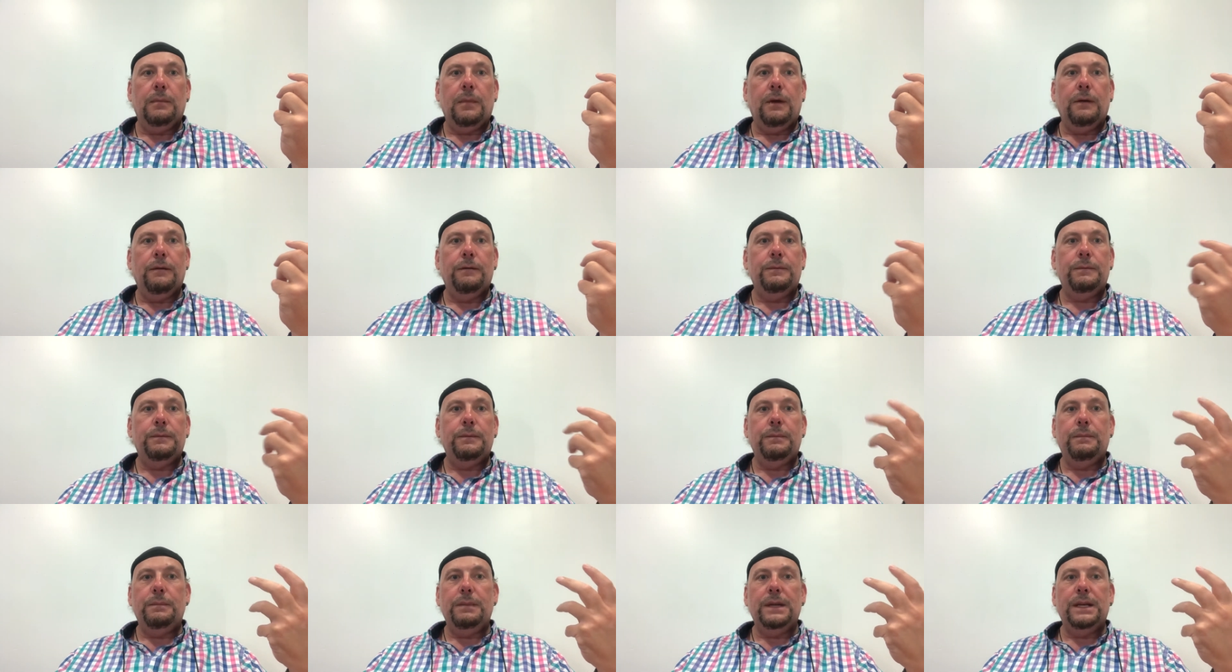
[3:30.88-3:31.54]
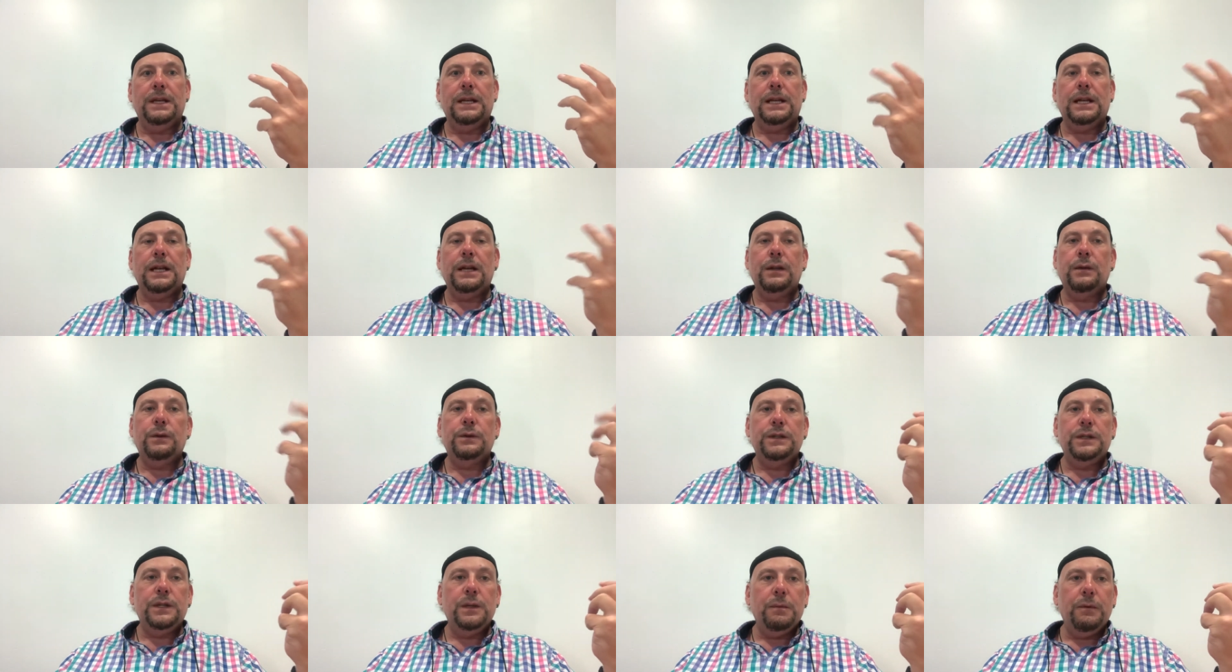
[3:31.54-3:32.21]
I've been a
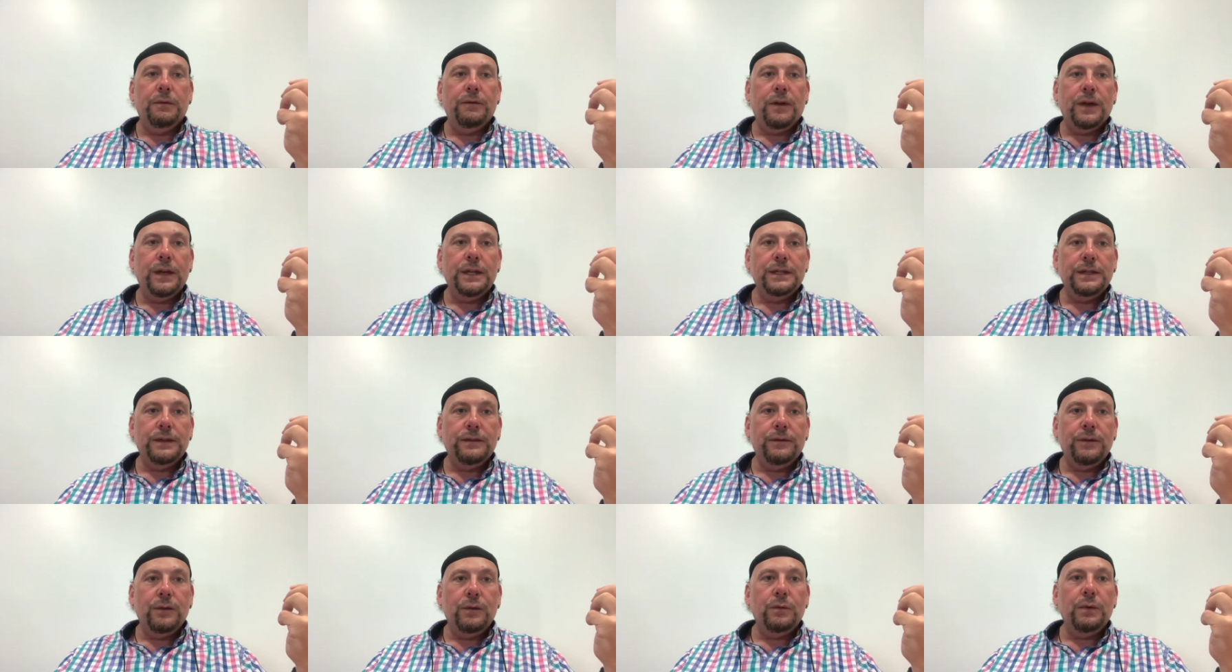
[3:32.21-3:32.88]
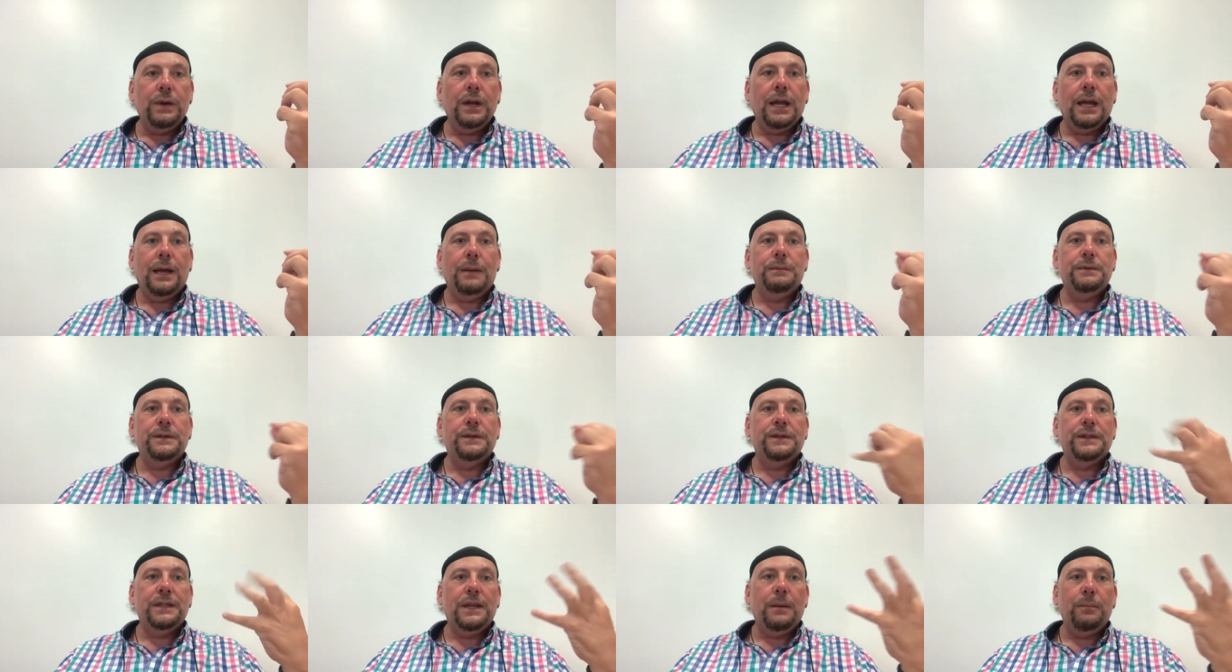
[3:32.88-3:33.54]
clinical supervisor for rehabs.
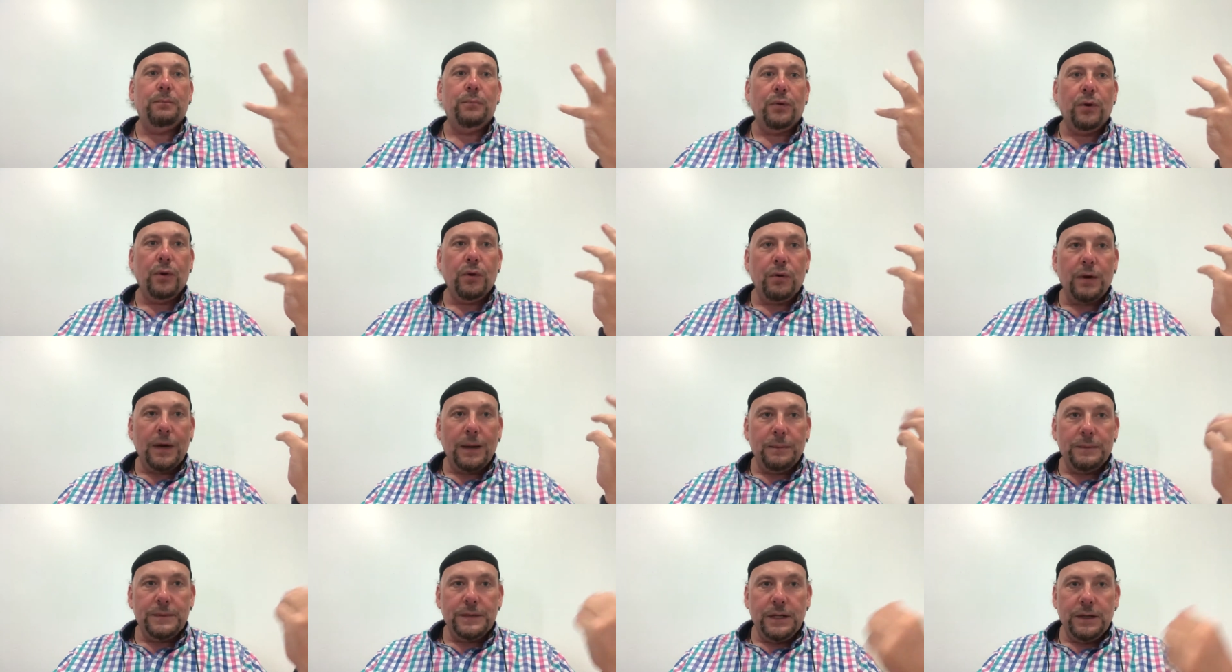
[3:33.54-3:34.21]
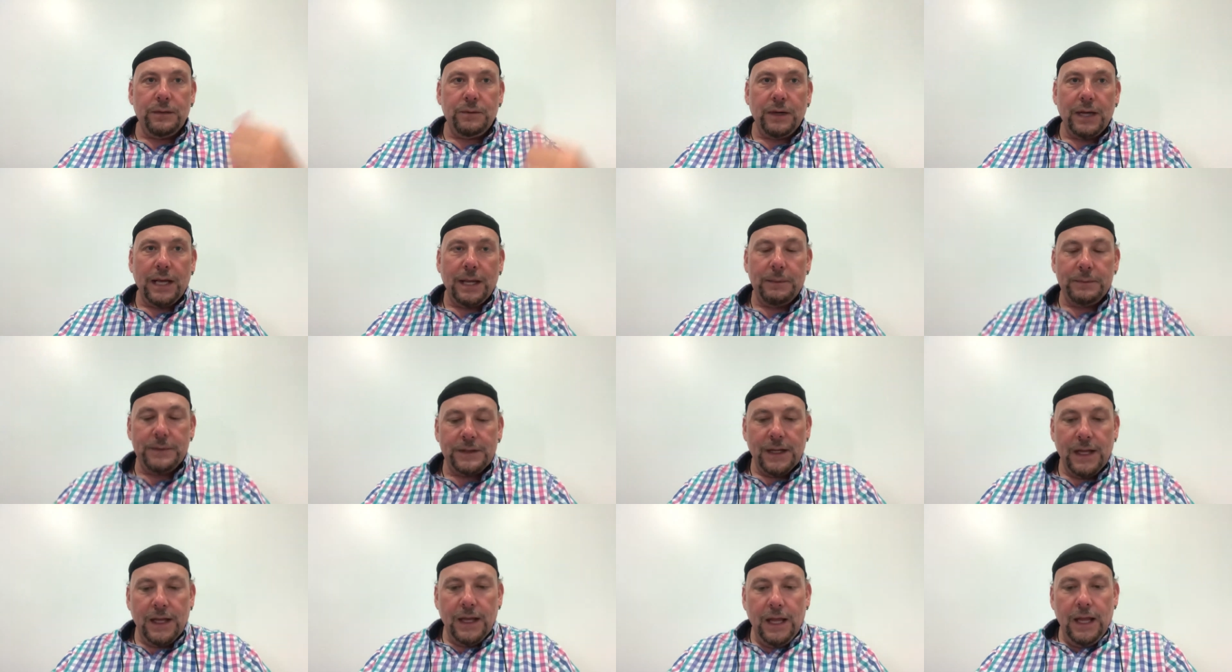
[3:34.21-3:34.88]
I set up programs in rehabs.